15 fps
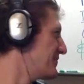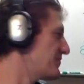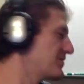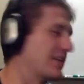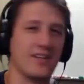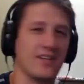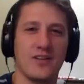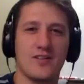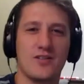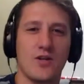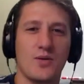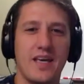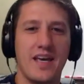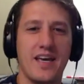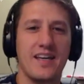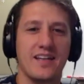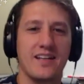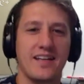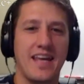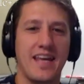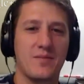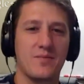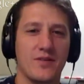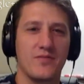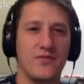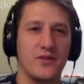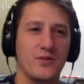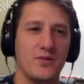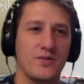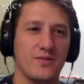It looks okay in camera
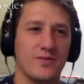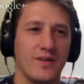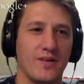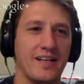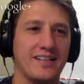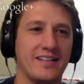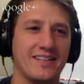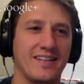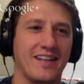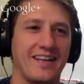view, right? Like